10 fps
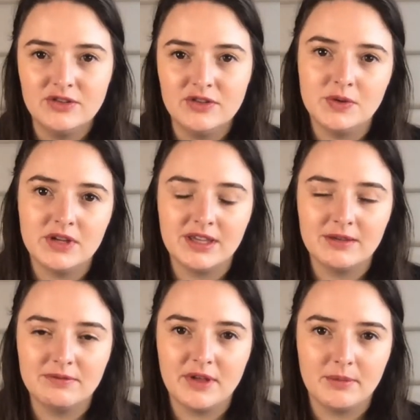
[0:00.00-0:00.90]
you could
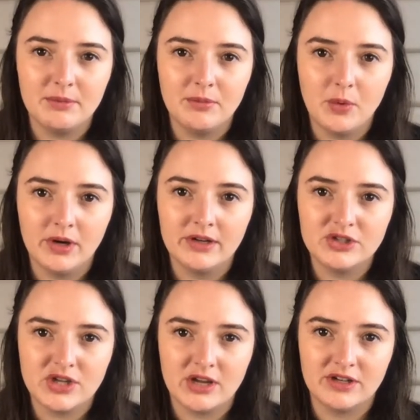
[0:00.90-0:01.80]
give them more
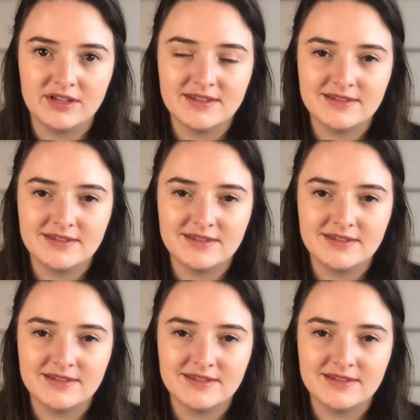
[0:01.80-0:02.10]
generous